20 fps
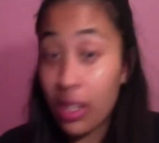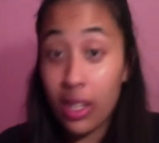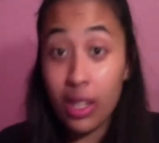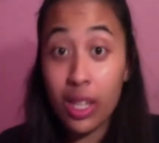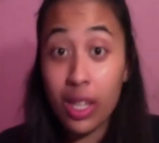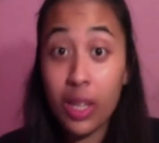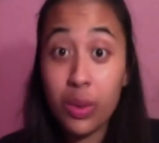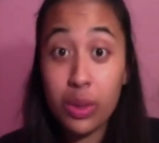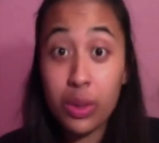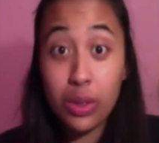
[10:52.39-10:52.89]

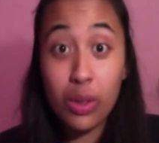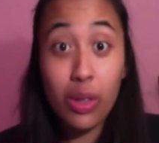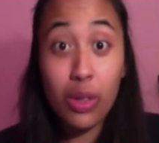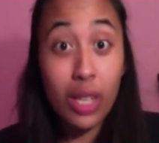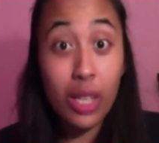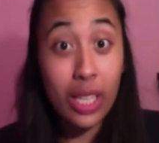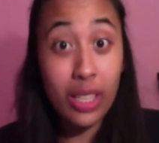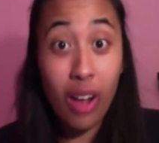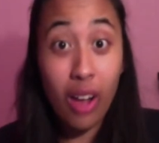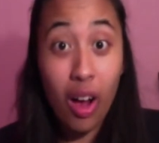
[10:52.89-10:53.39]
That was all
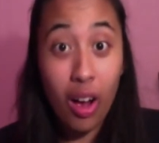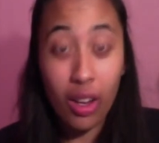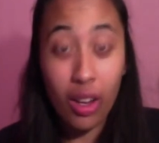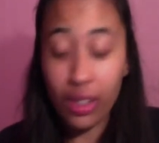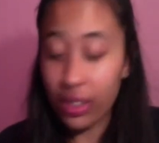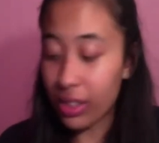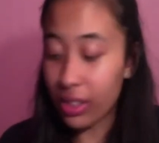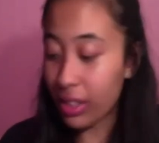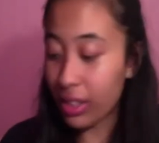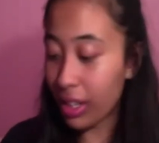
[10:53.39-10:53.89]
I got.
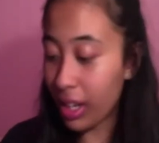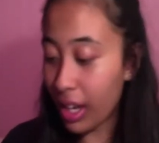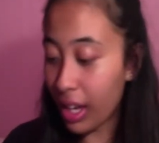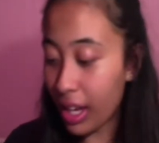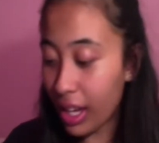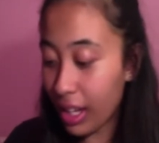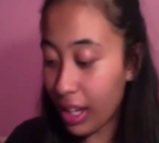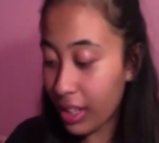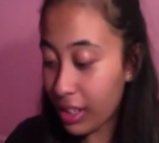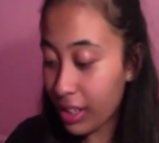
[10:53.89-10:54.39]

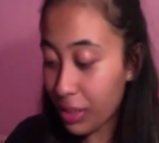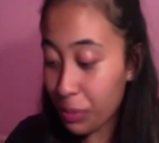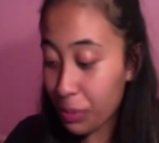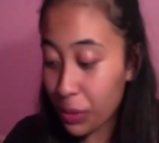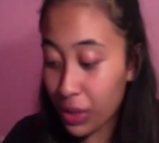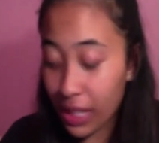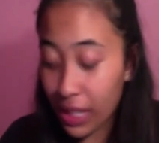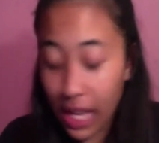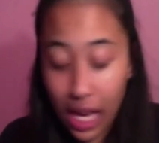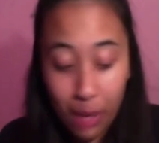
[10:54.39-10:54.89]
And I'm
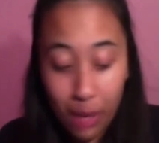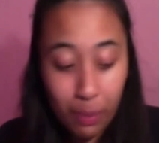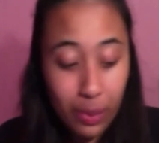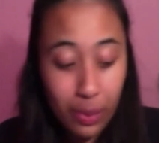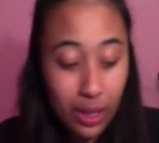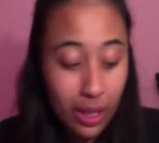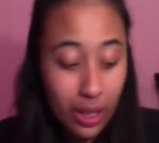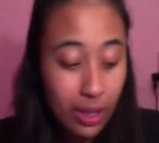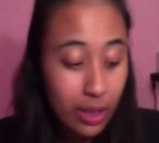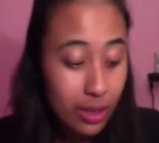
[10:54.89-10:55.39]
really
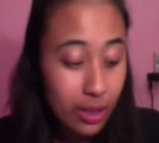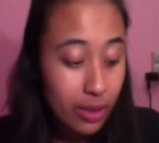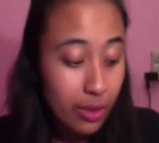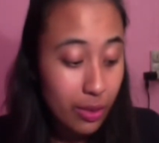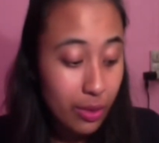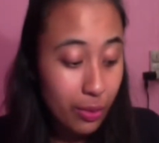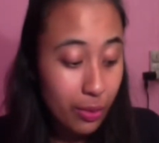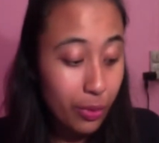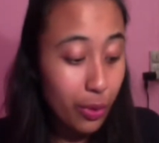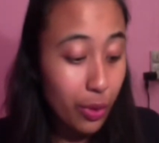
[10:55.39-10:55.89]
happy
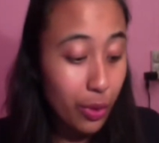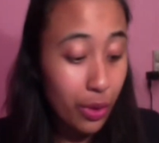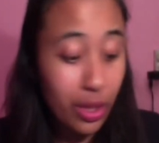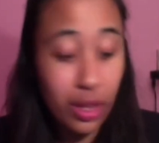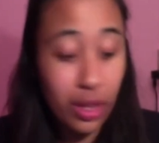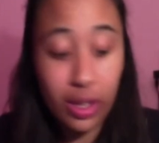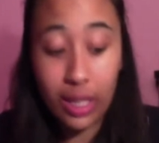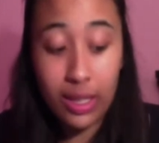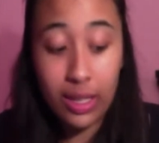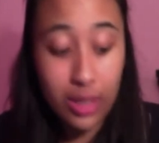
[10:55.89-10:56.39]
for the
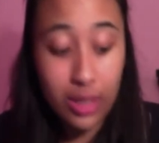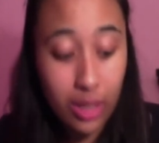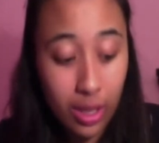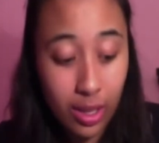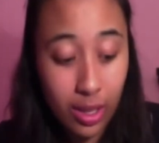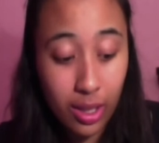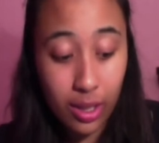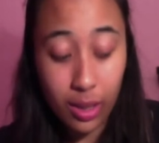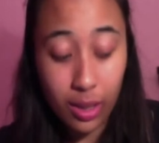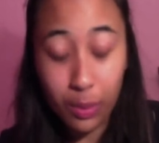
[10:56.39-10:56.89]
things I
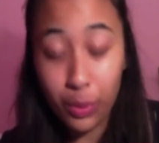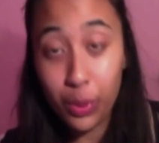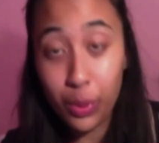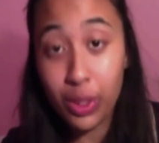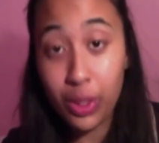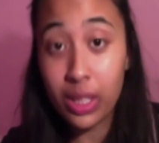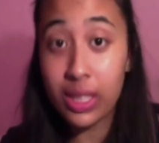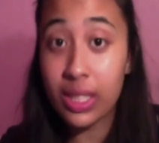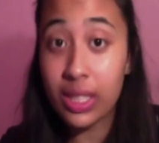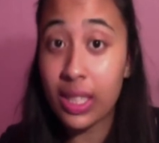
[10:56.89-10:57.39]
got. I'm really
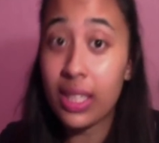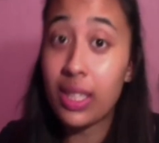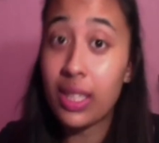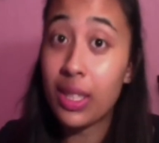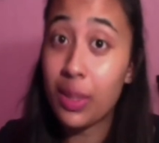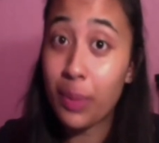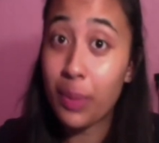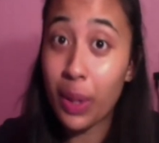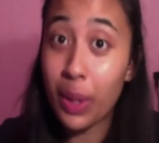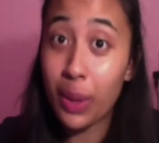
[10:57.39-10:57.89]
excited
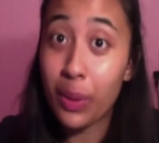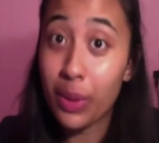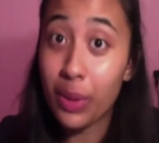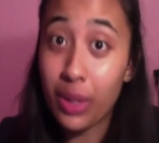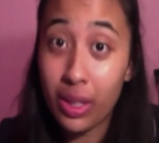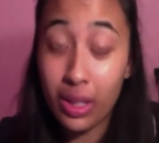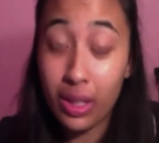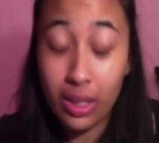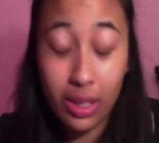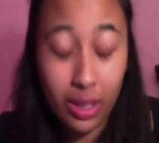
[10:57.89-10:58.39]
about
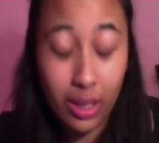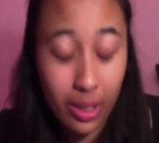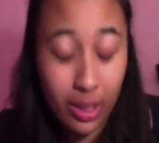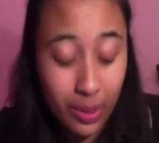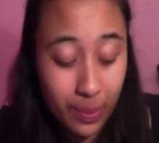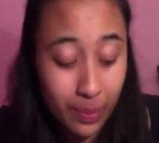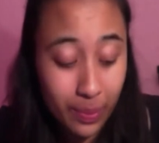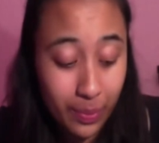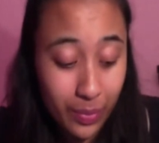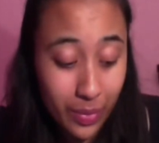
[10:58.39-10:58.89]

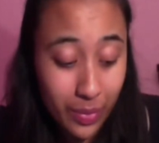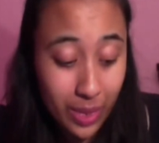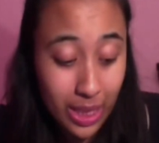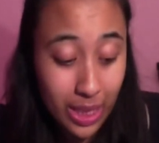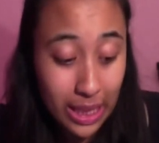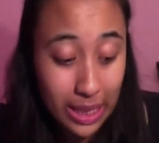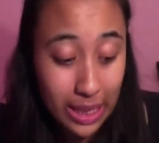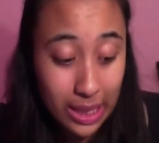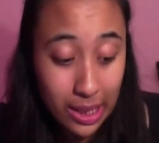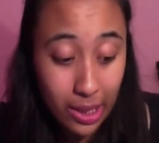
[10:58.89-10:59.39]
um,
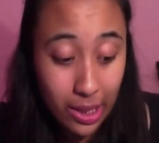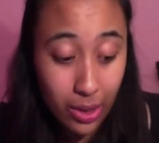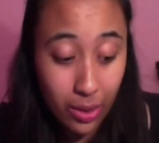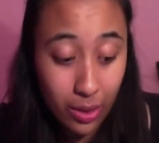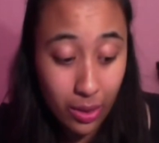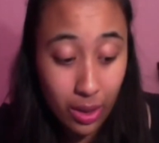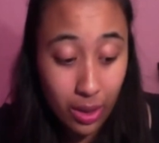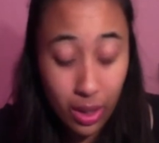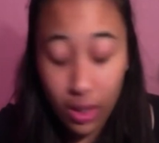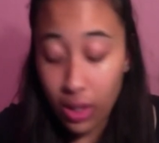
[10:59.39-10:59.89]
tasting
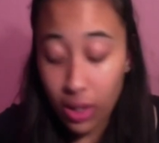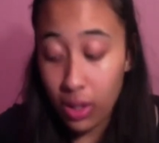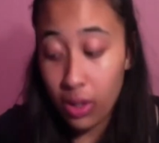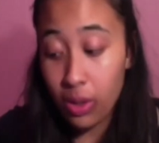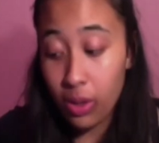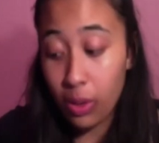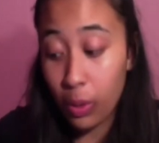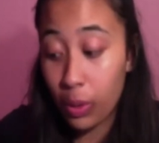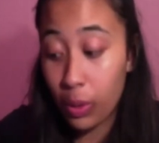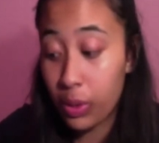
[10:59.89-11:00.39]

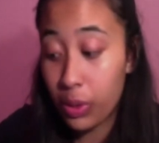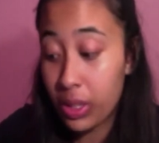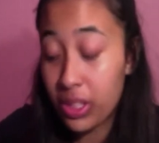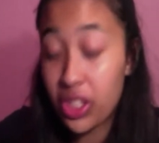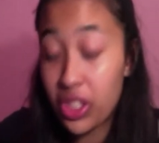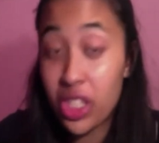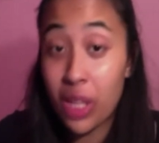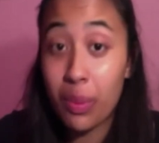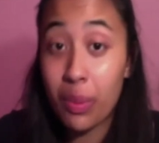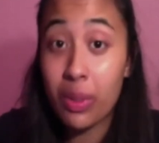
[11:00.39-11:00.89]
all these
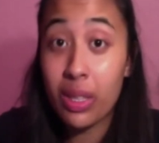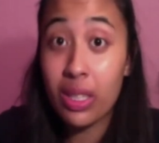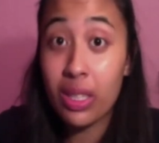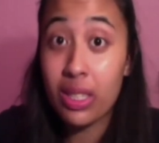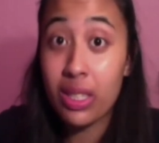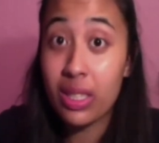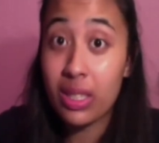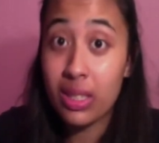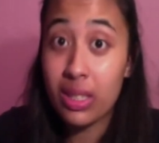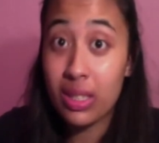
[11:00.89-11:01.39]

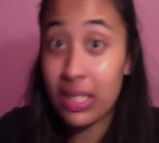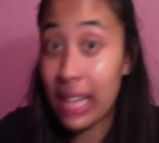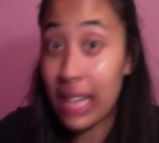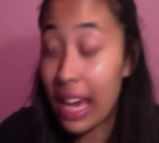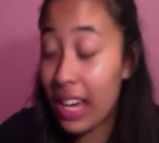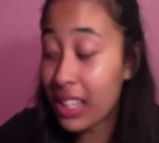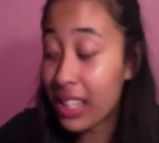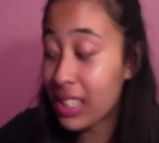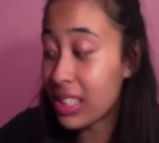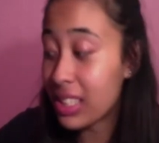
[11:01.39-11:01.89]
Japanese snacks